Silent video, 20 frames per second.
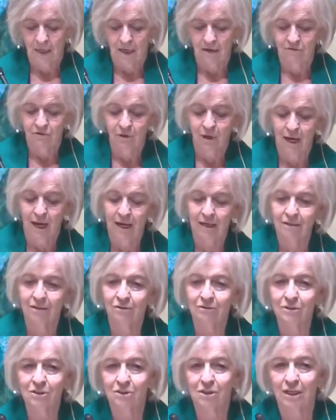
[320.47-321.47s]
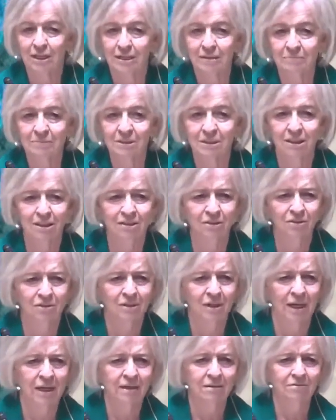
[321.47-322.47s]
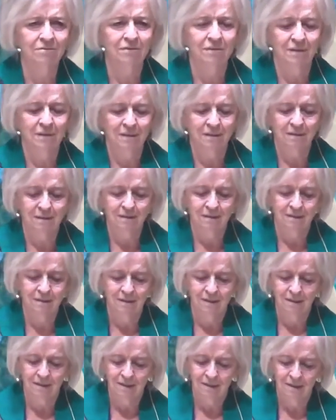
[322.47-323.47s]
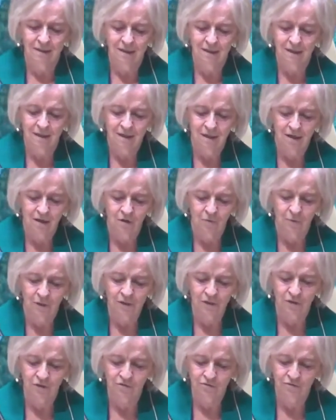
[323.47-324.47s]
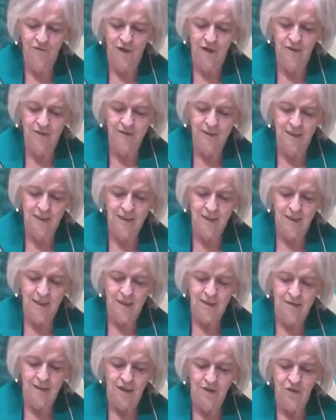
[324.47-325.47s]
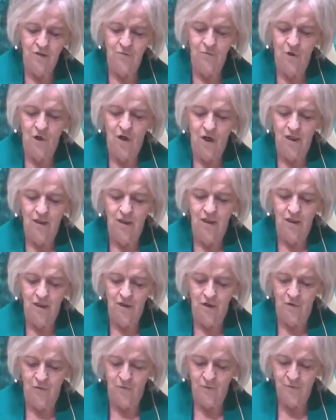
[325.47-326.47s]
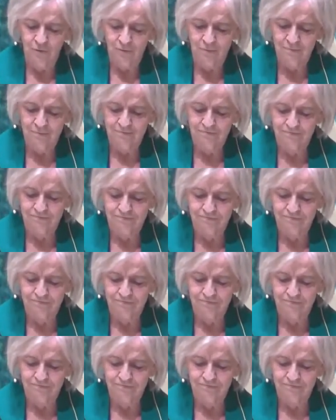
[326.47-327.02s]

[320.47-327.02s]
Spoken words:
Have you had those times in your life when you felt that you were all alone,